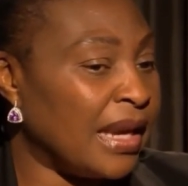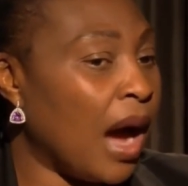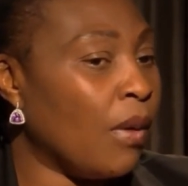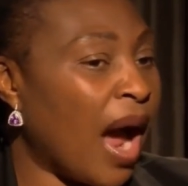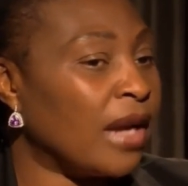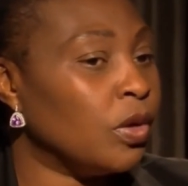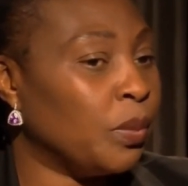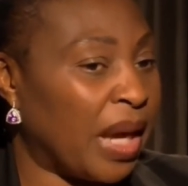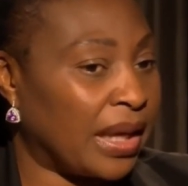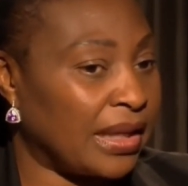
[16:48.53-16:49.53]
now I
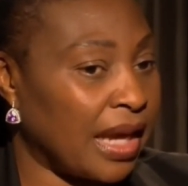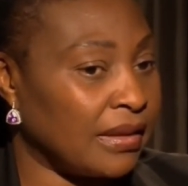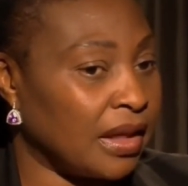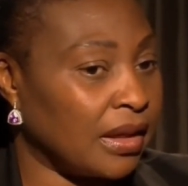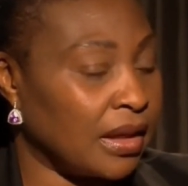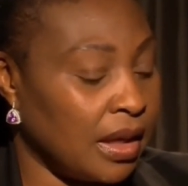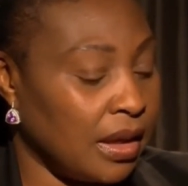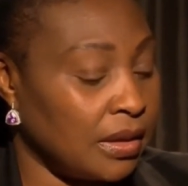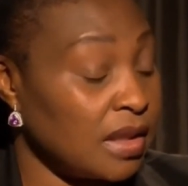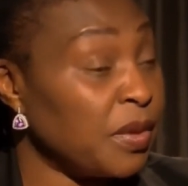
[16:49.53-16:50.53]
look back and I
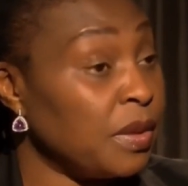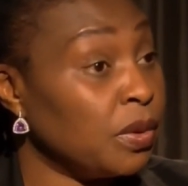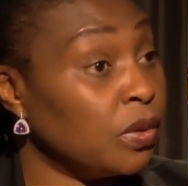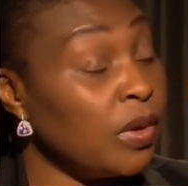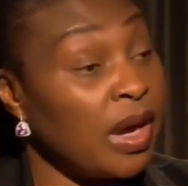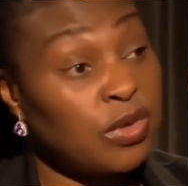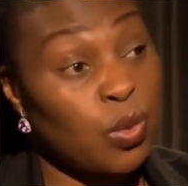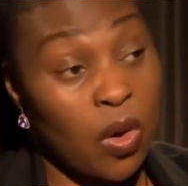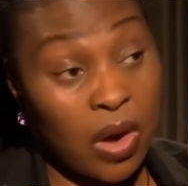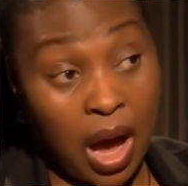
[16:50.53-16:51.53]
think there's people who
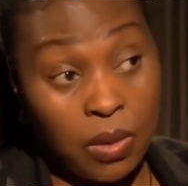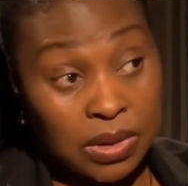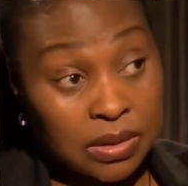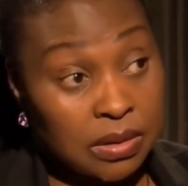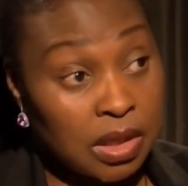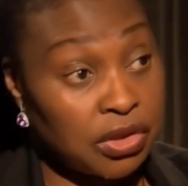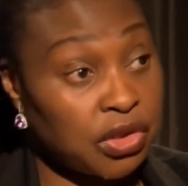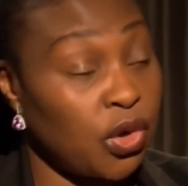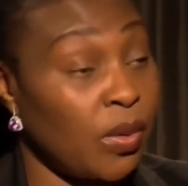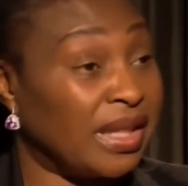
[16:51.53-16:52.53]
have to walk hours
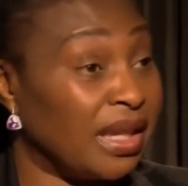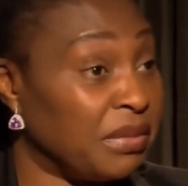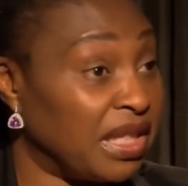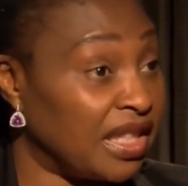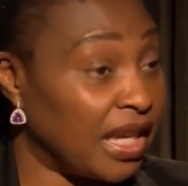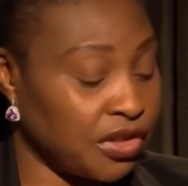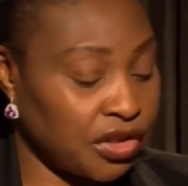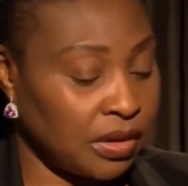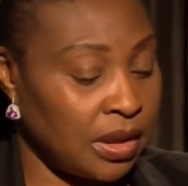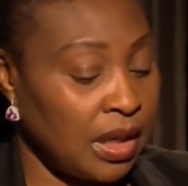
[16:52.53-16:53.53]
to go and get
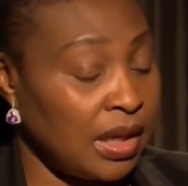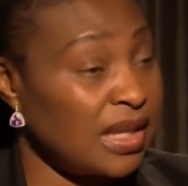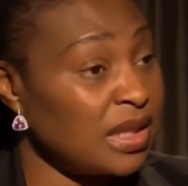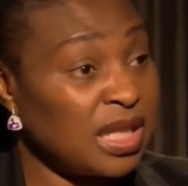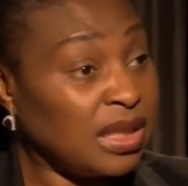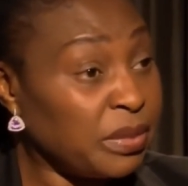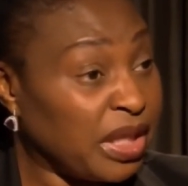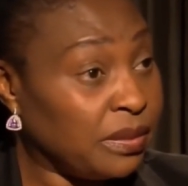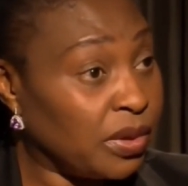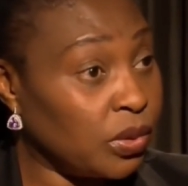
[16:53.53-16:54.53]
medication. There's
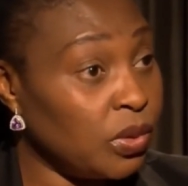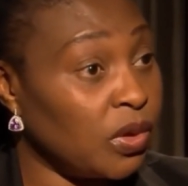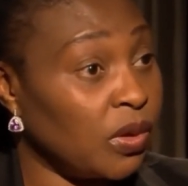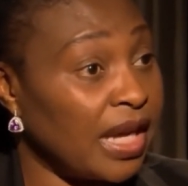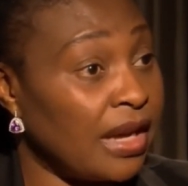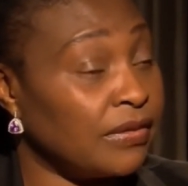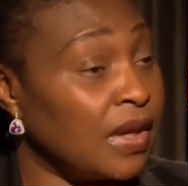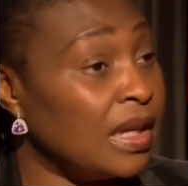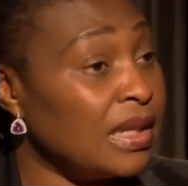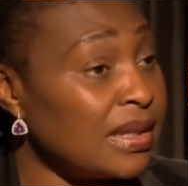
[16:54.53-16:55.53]
still people who don't
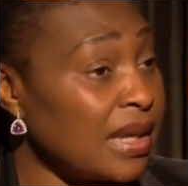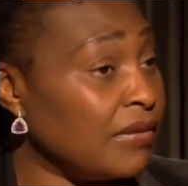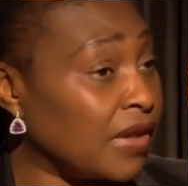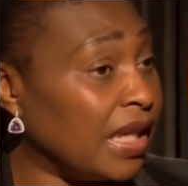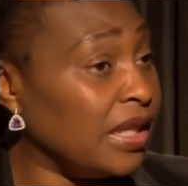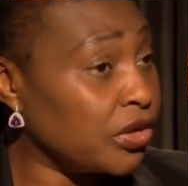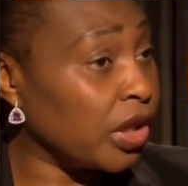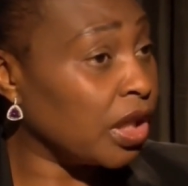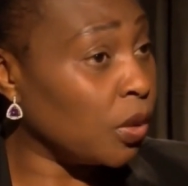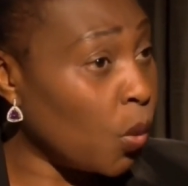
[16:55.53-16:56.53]
have safe,
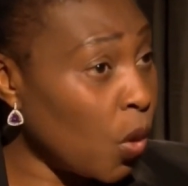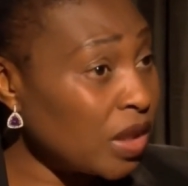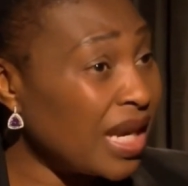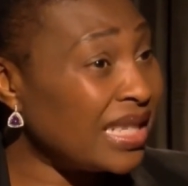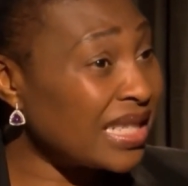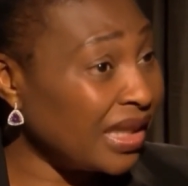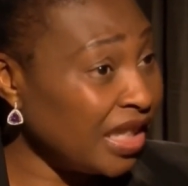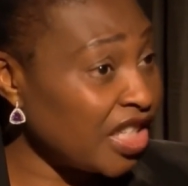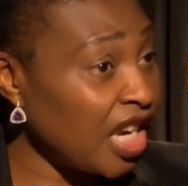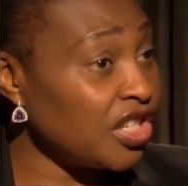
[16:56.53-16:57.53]
clean drinking water and
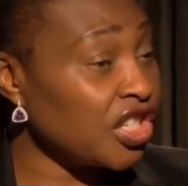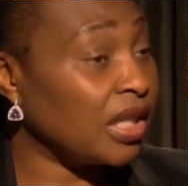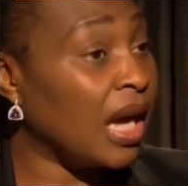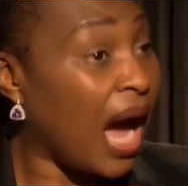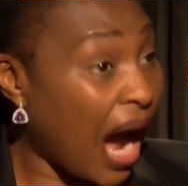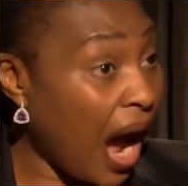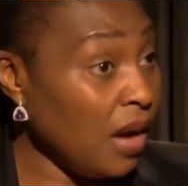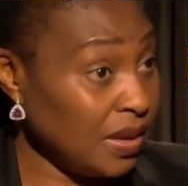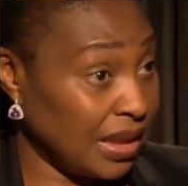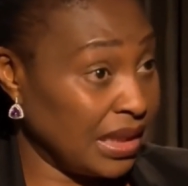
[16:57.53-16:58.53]
sanitation,
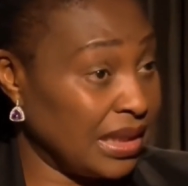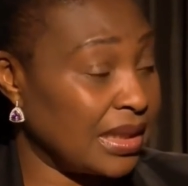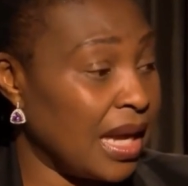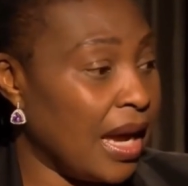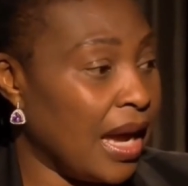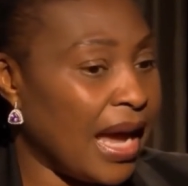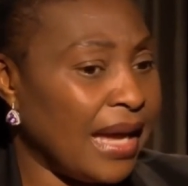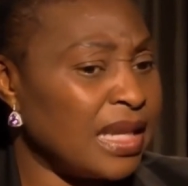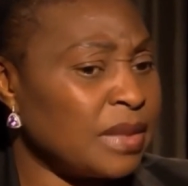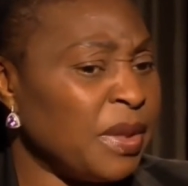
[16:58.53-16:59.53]
houses.
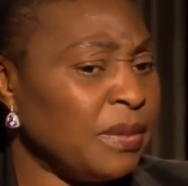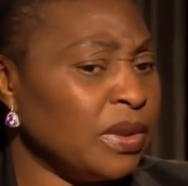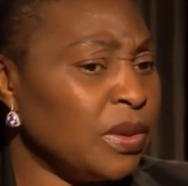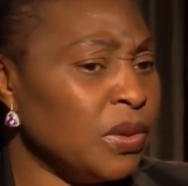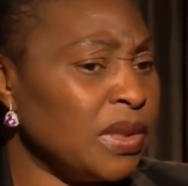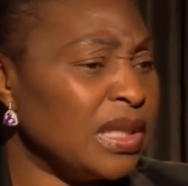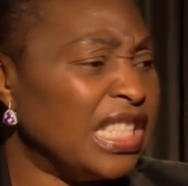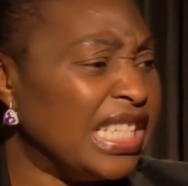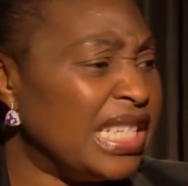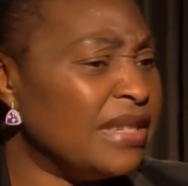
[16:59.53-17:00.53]
There's people who
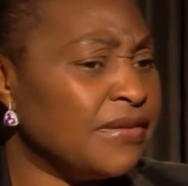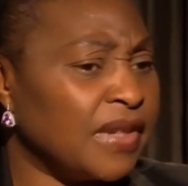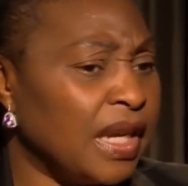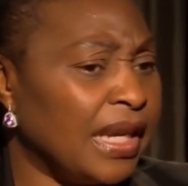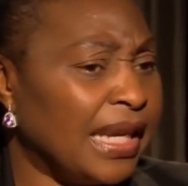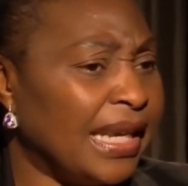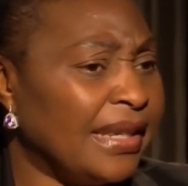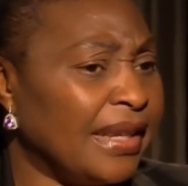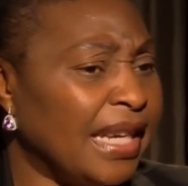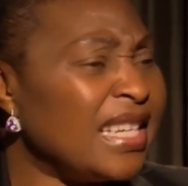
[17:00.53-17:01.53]
still live
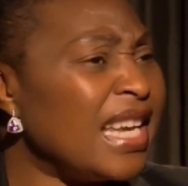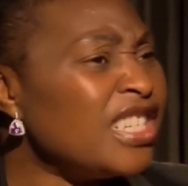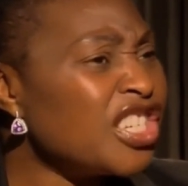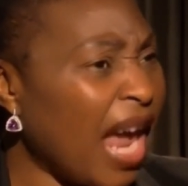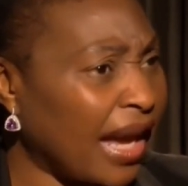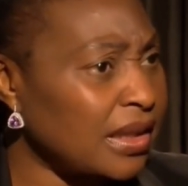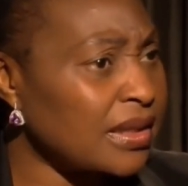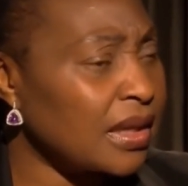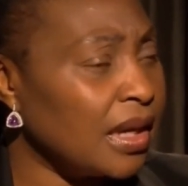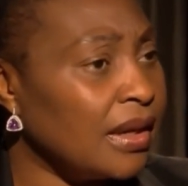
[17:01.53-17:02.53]
in
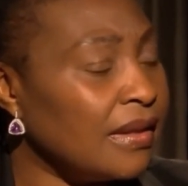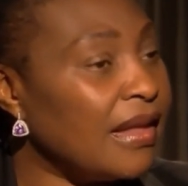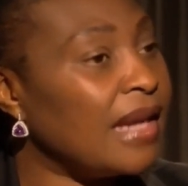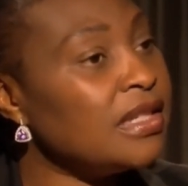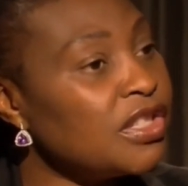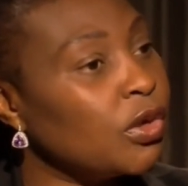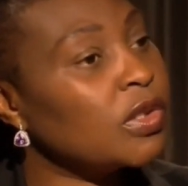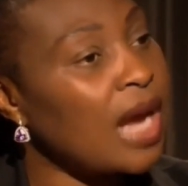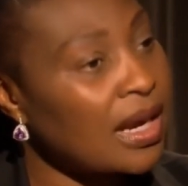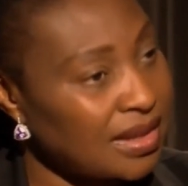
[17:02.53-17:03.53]
shacks. That
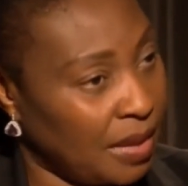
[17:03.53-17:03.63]
is not